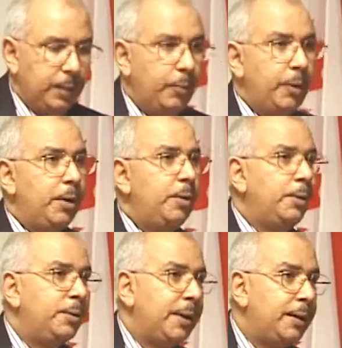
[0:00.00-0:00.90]
We all
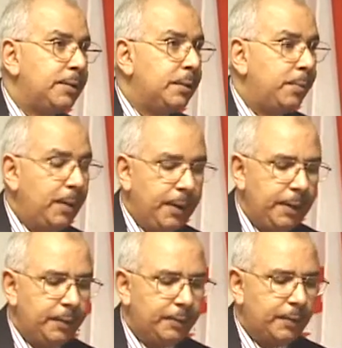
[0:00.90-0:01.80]
know that the
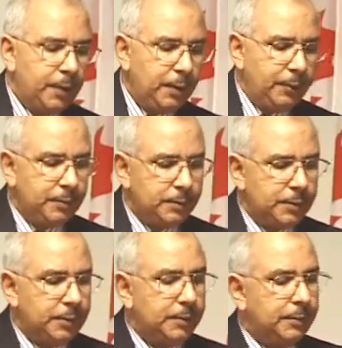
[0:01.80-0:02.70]
supply of
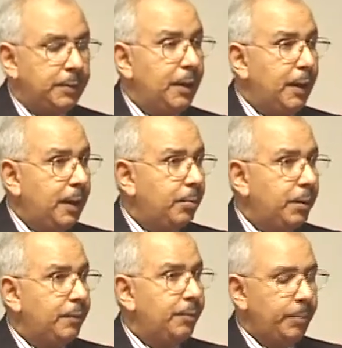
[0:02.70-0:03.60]
relevant and
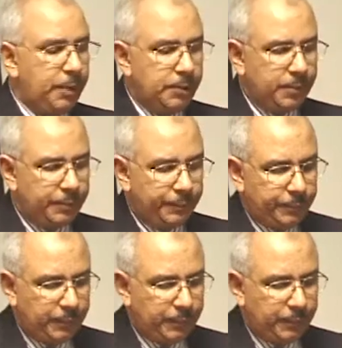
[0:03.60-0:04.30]
reliable information